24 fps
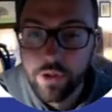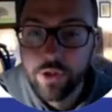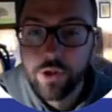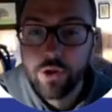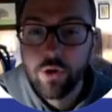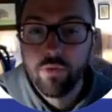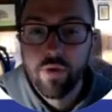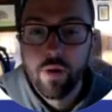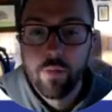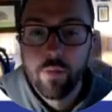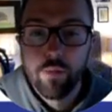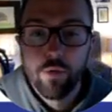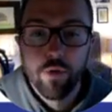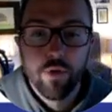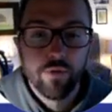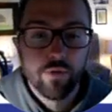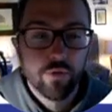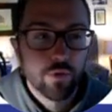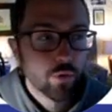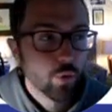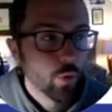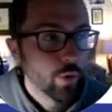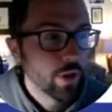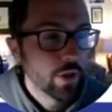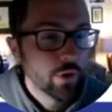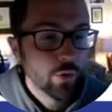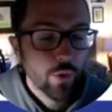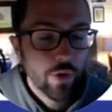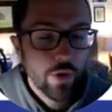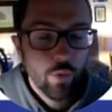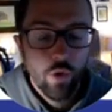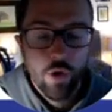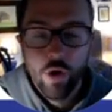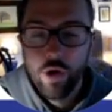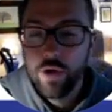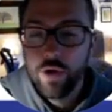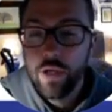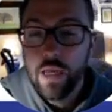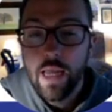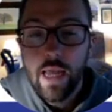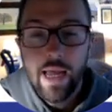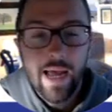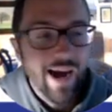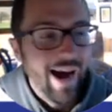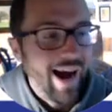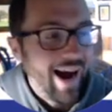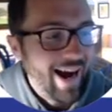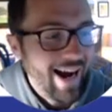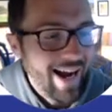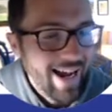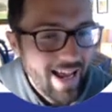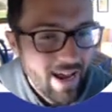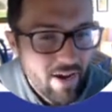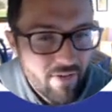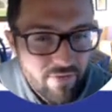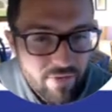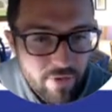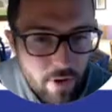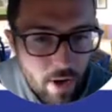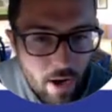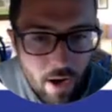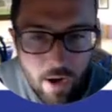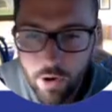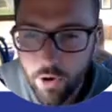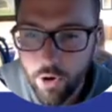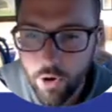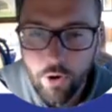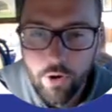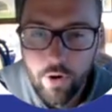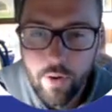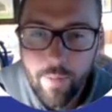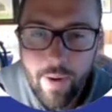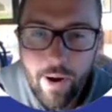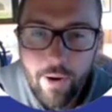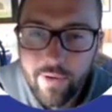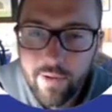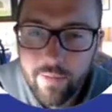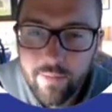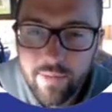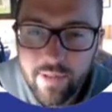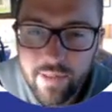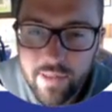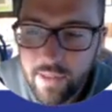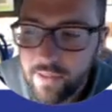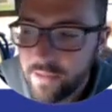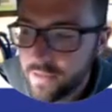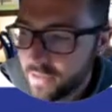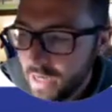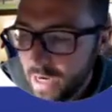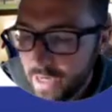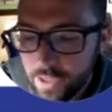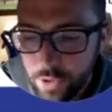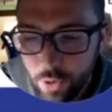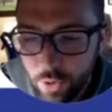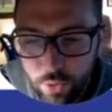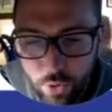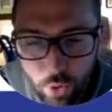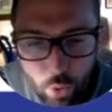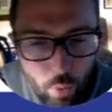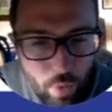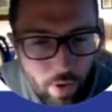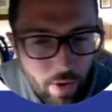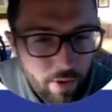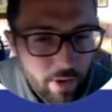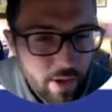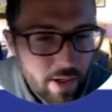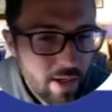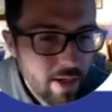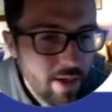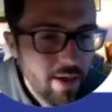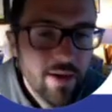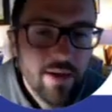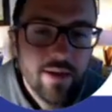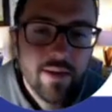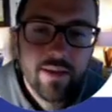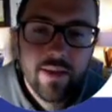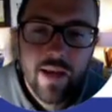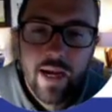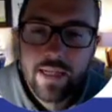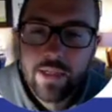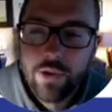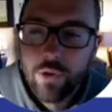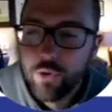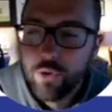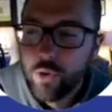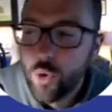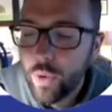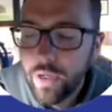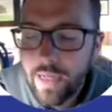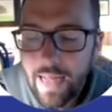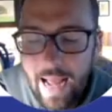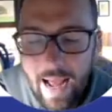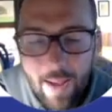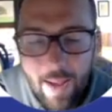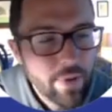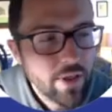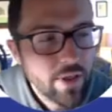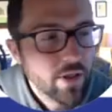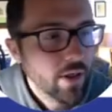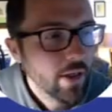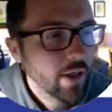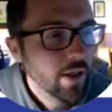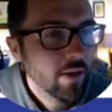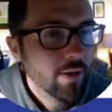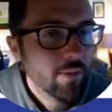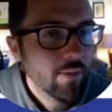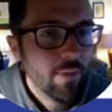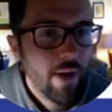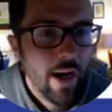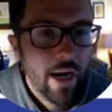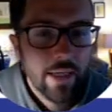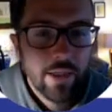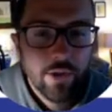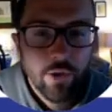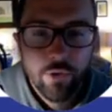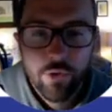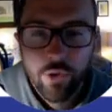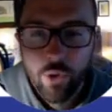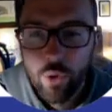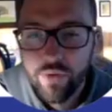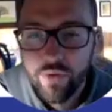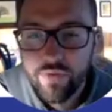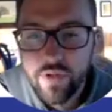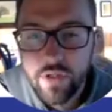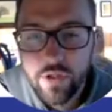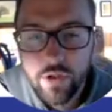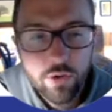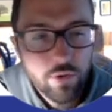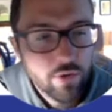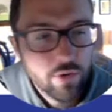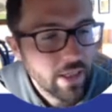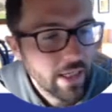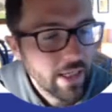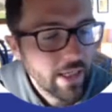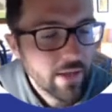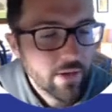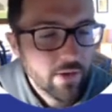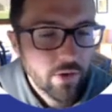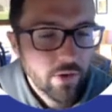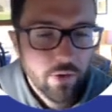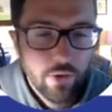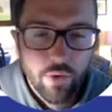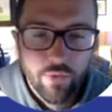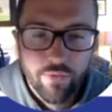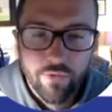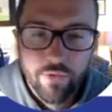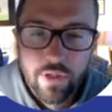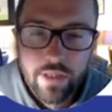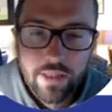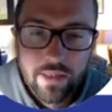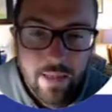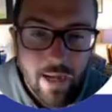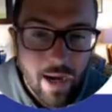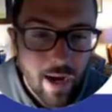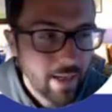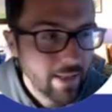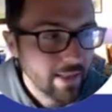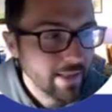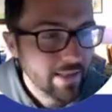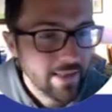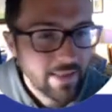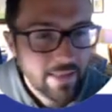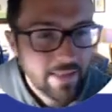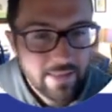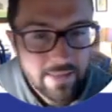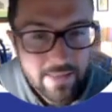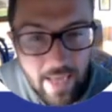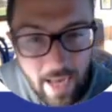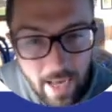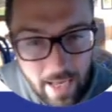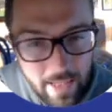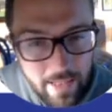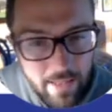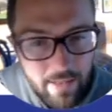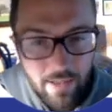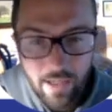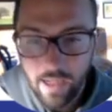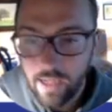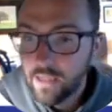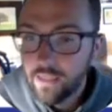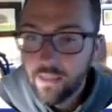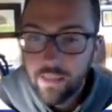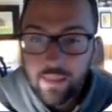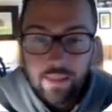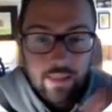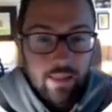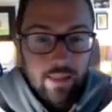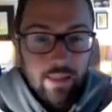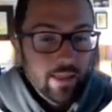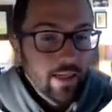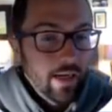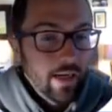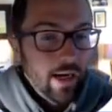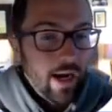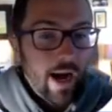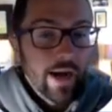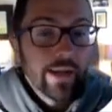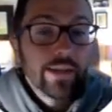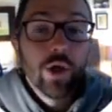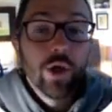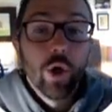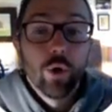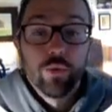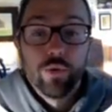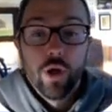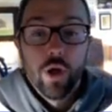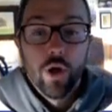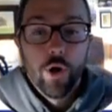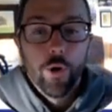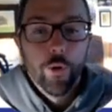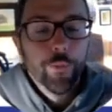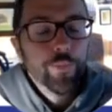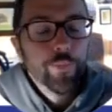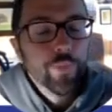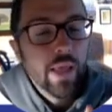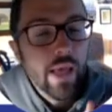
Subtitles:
in November of 2021. I have not heard about him since. I don't know where he is. I don't know what happened to him. I don't know if he's using insulin or if he's not. Is he dead? I don't know.